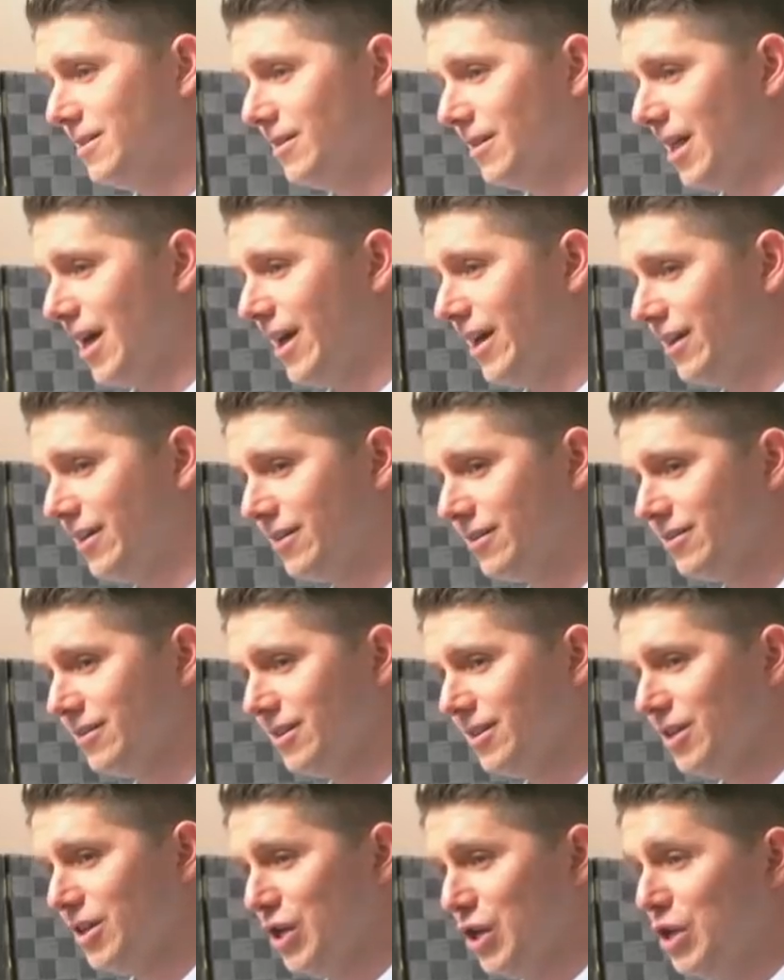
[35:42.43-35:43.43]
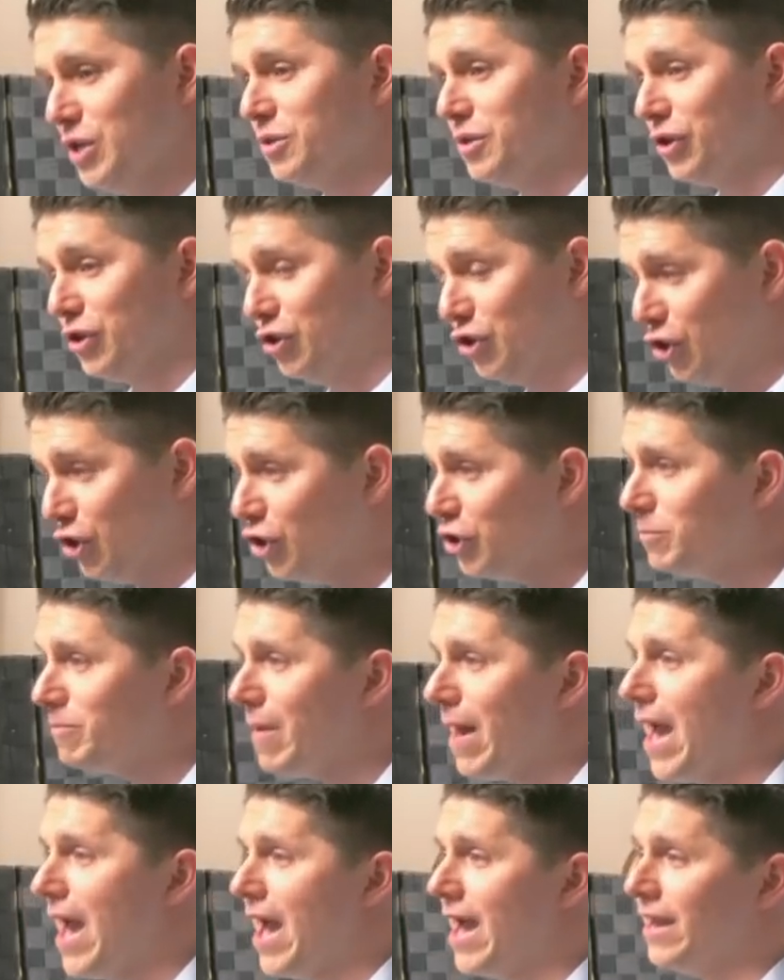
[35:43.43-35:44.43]
Like, he's a good
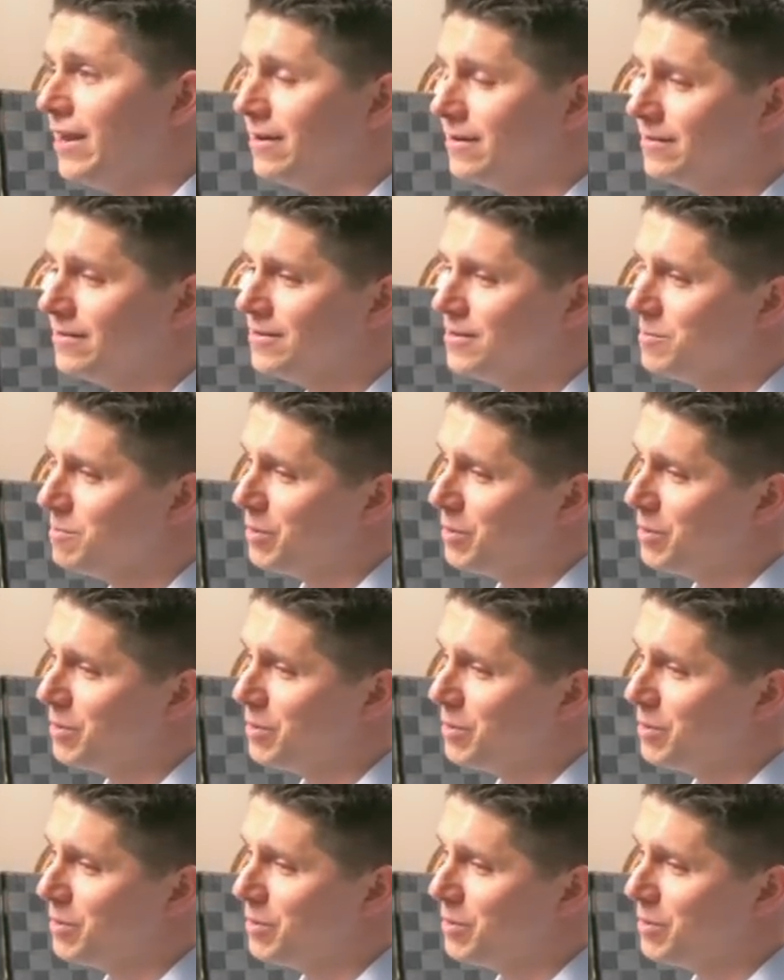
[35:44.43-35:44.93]
man,